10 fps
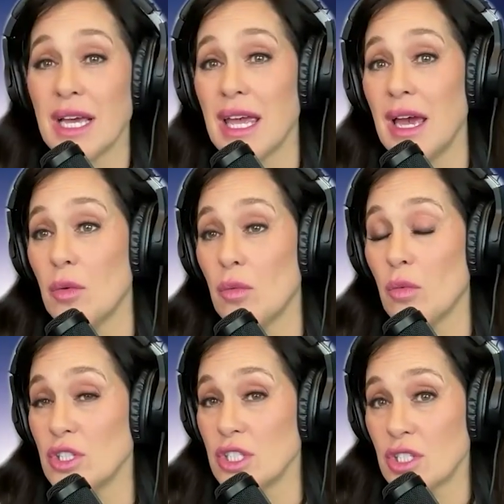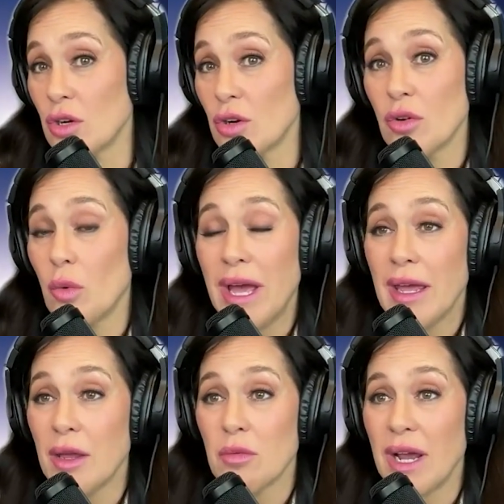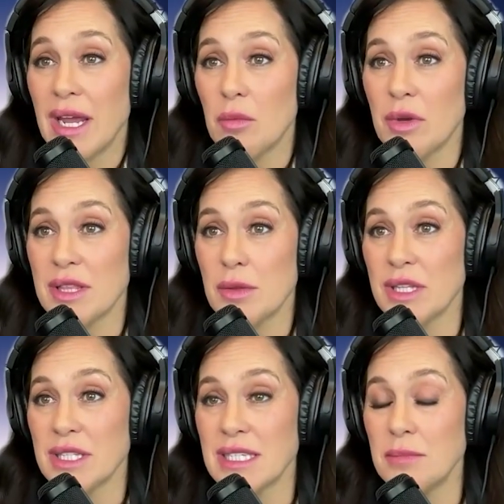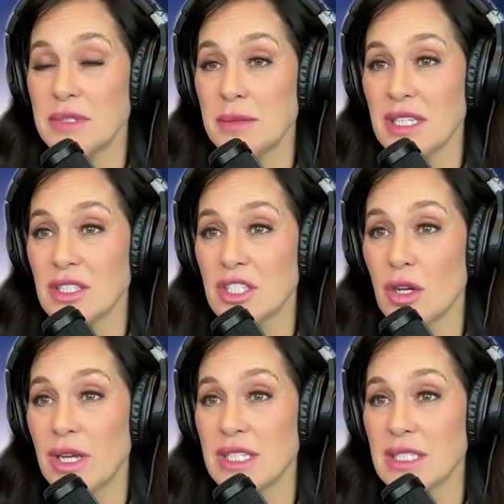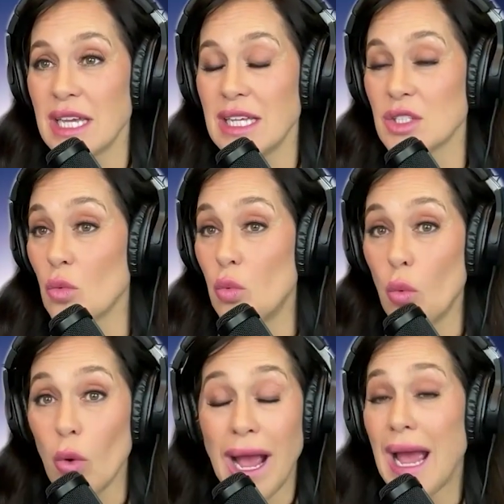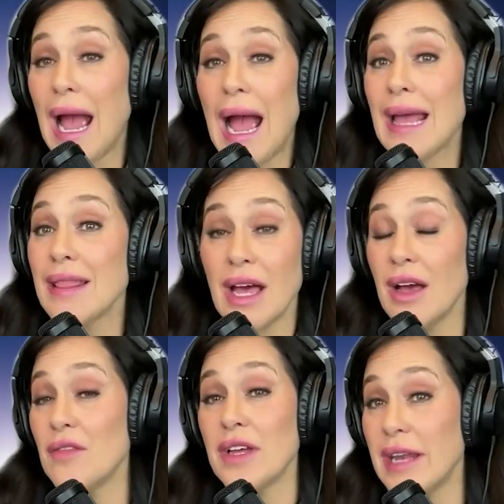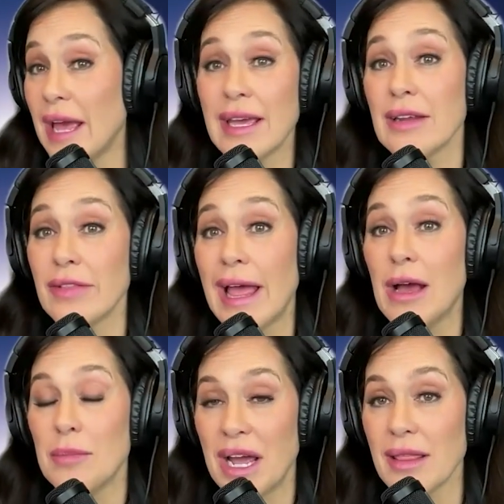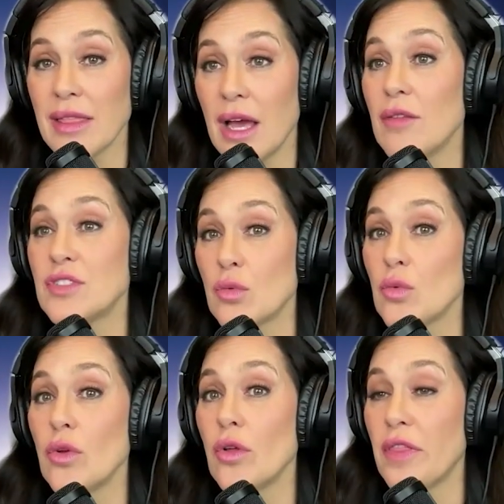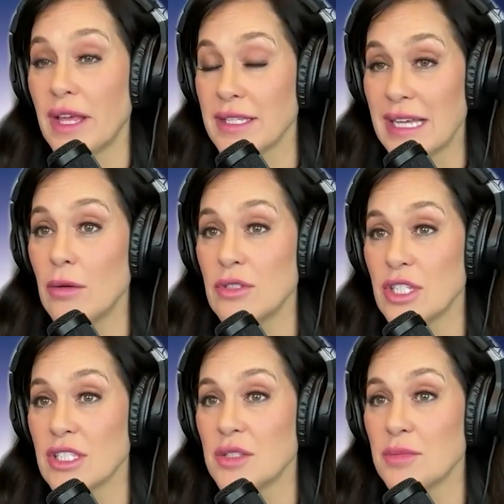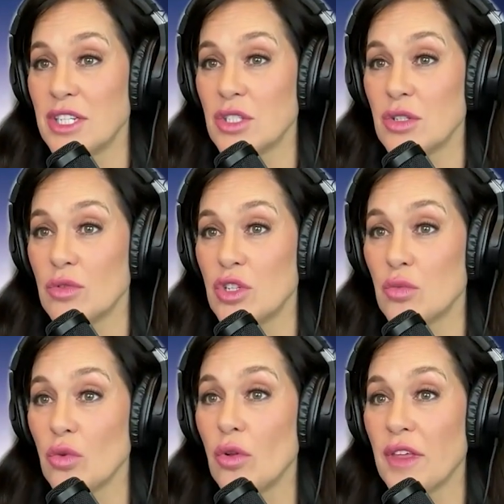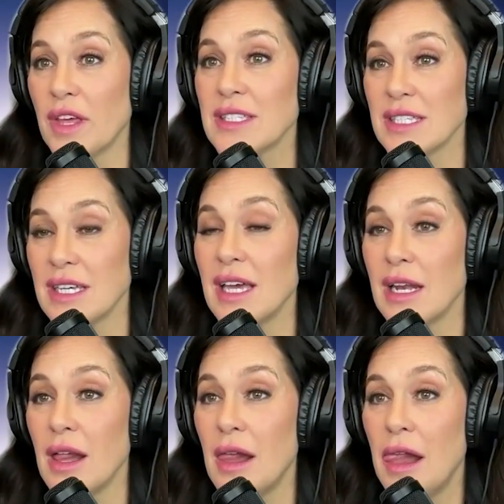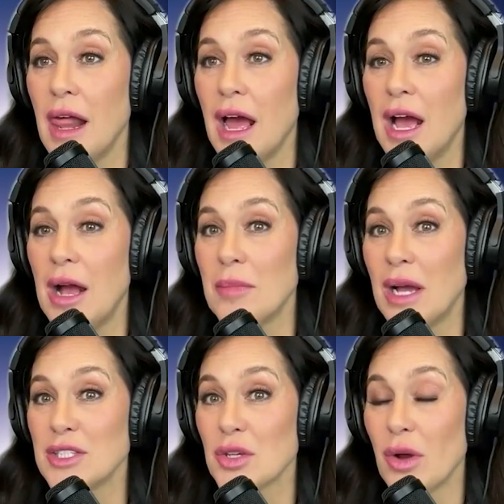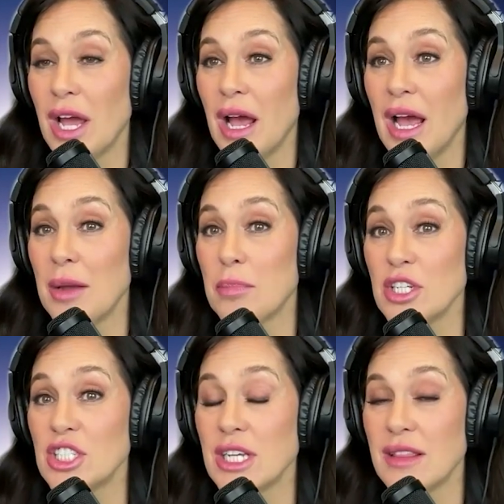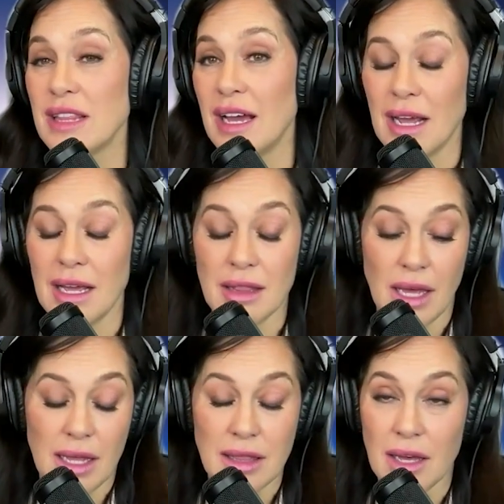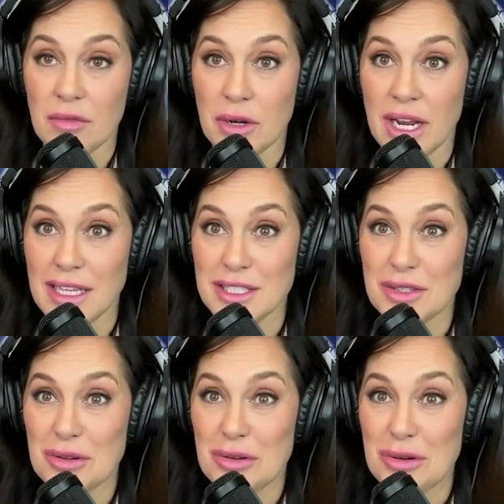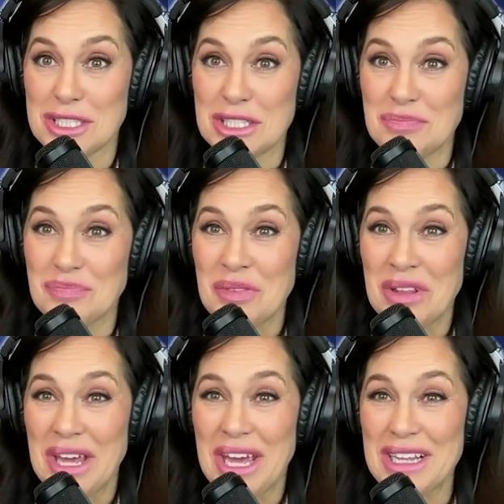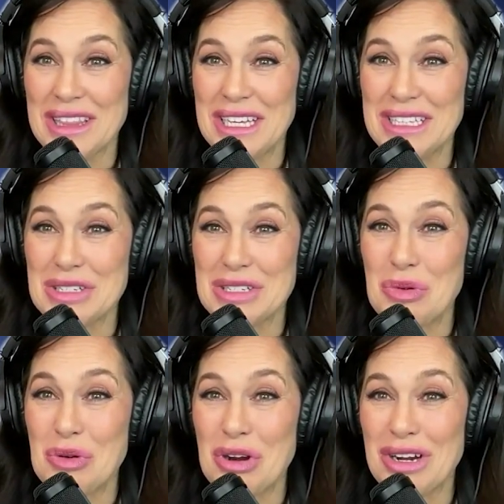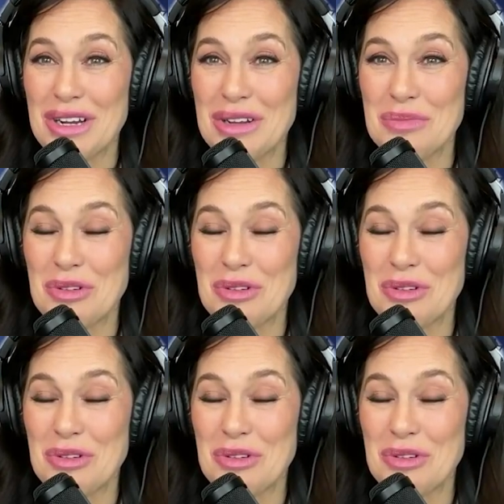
again, we're just turned away, right, with symptoms. And so I love a negative lab. I love to rule things out just as much to rule things in. So I appreciate that. I love when I ask you a question and it leads to more